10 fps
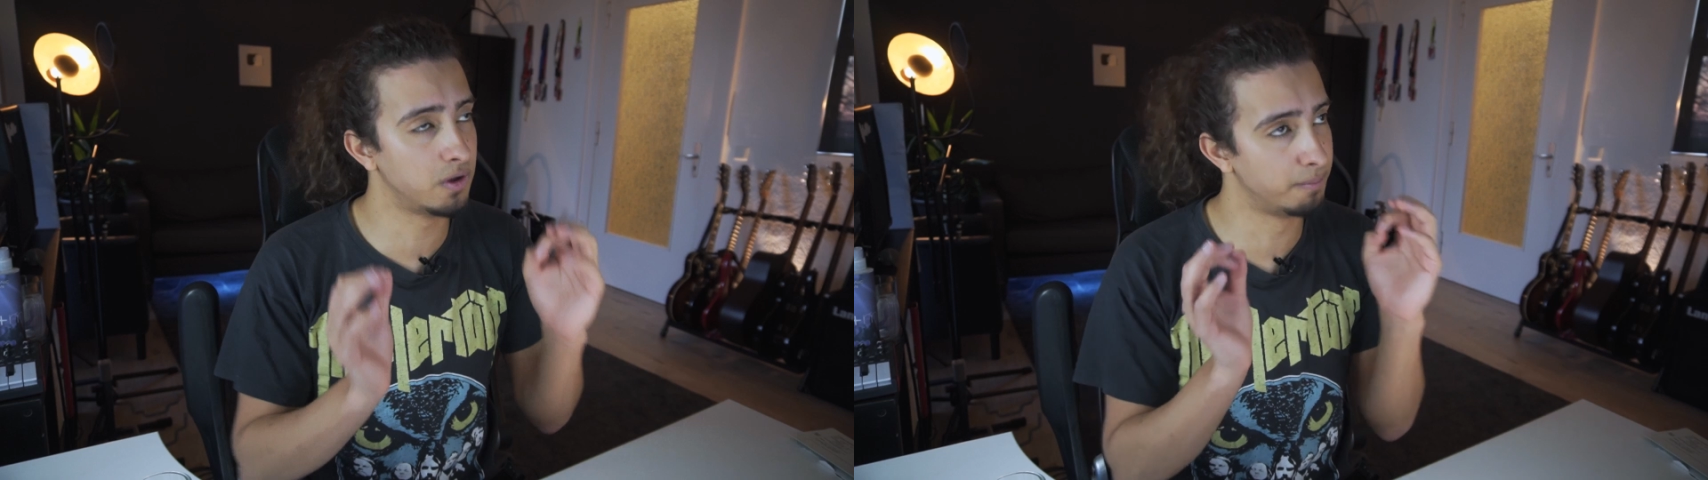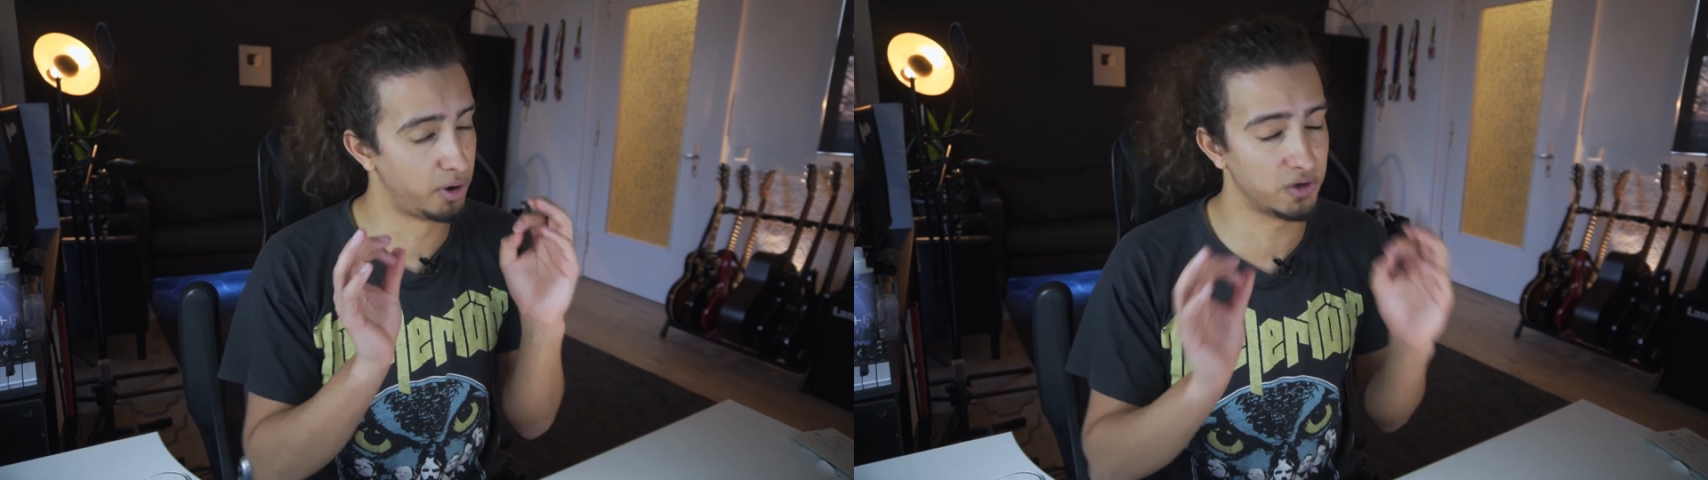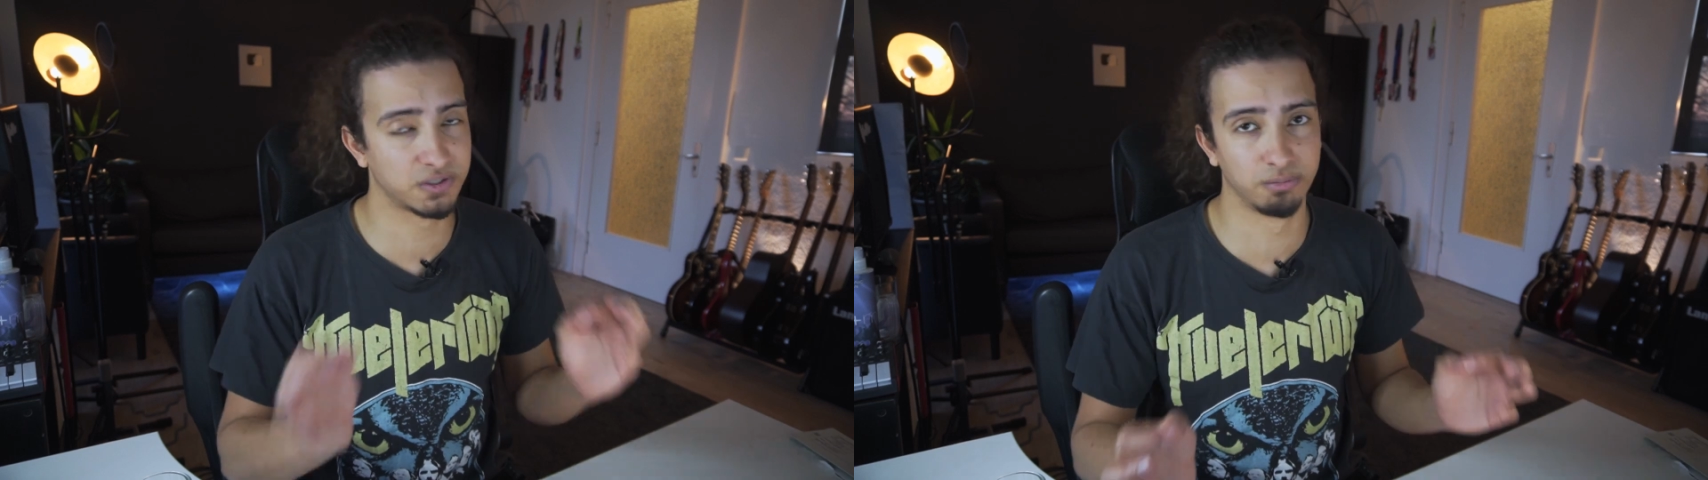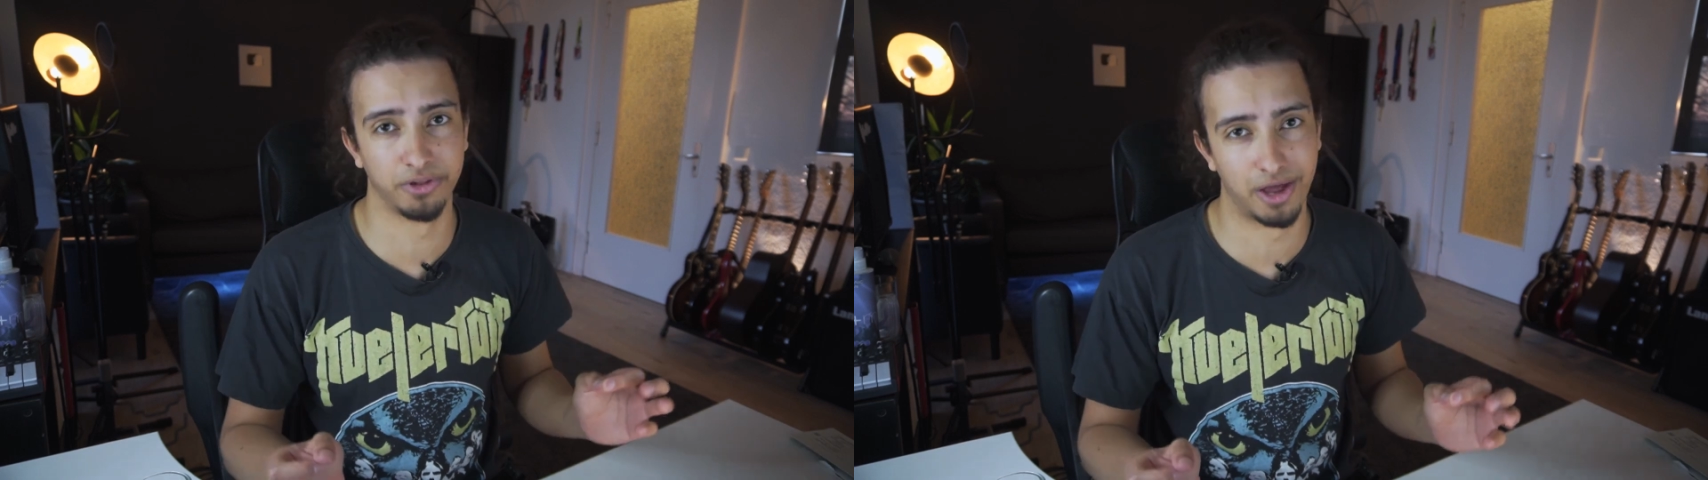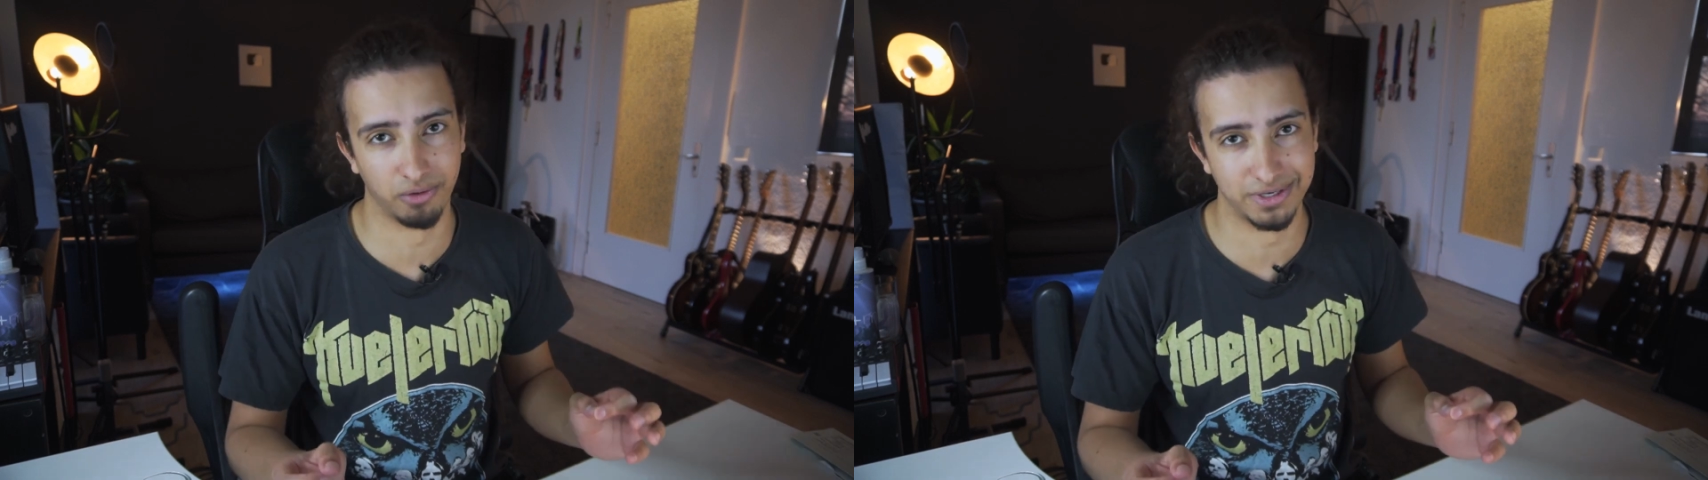impossible
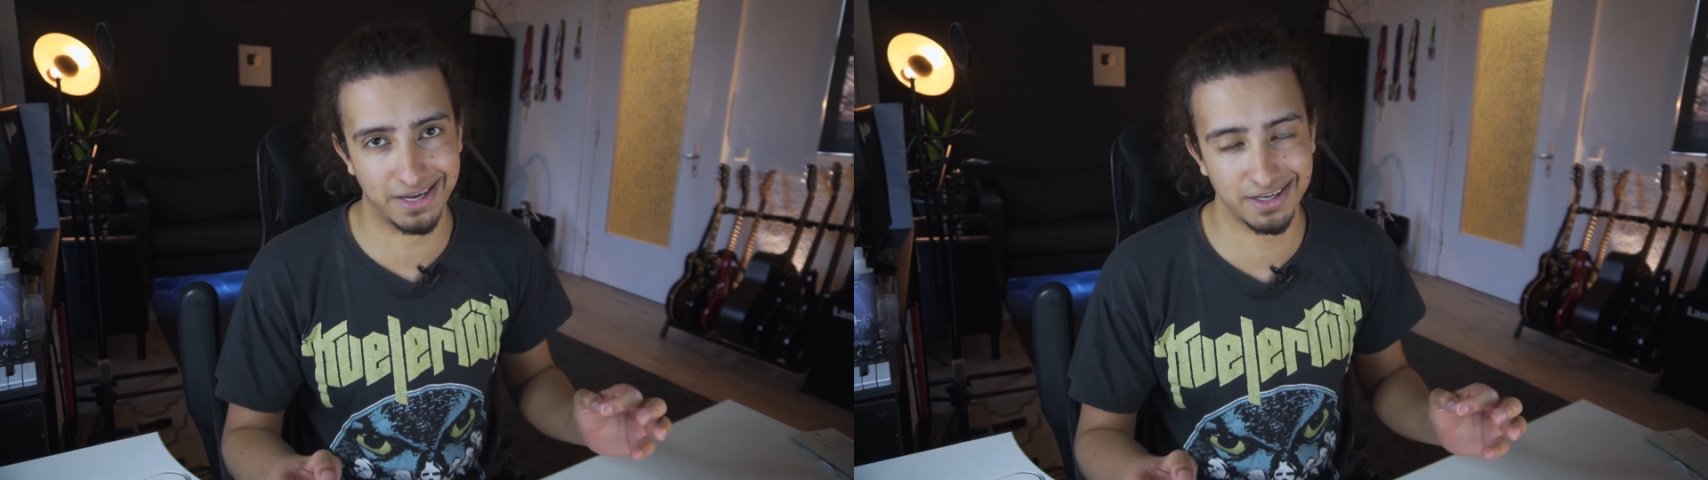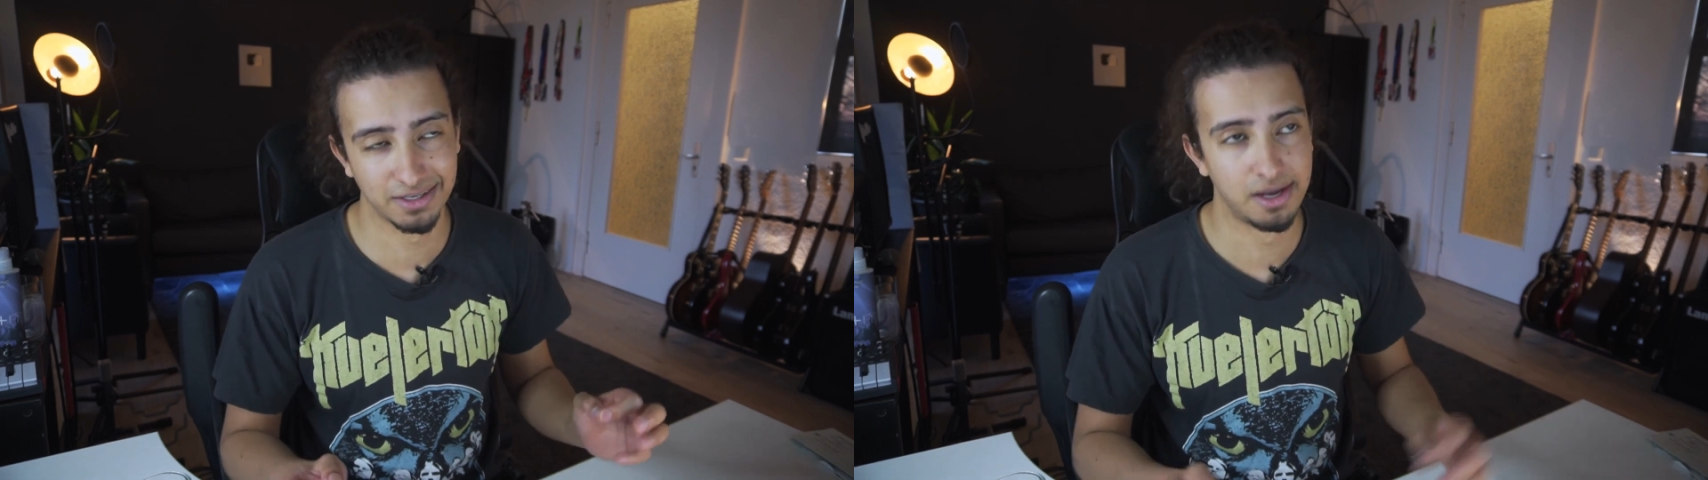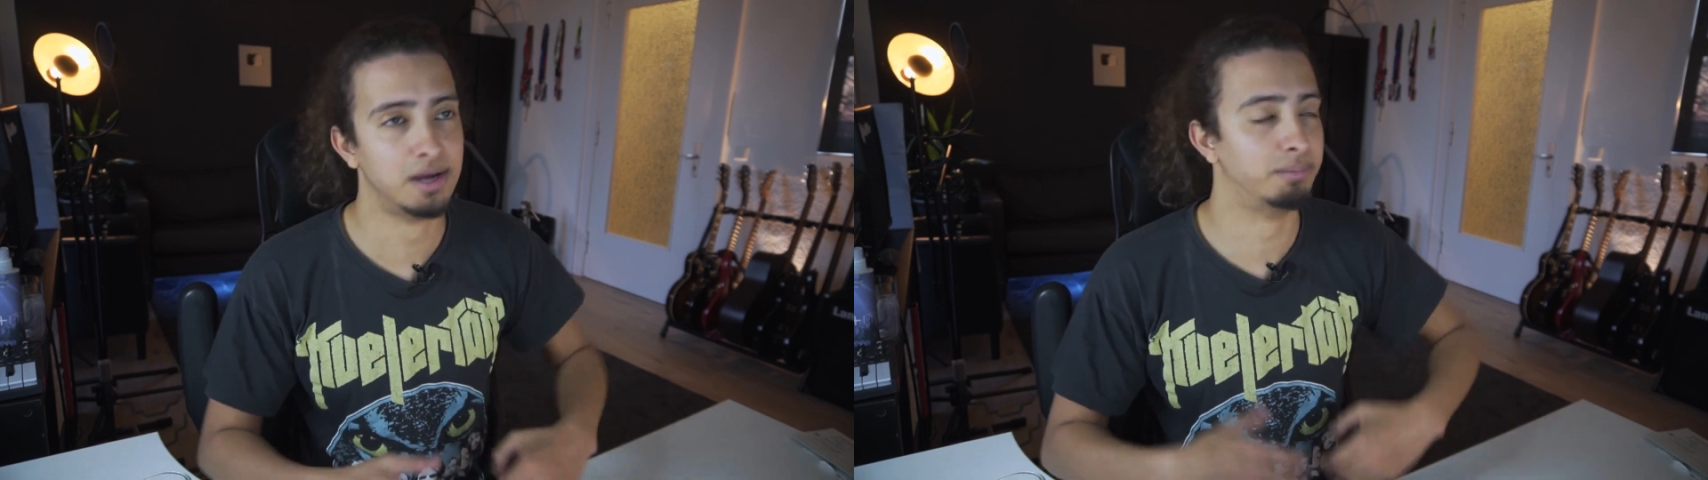nowadays.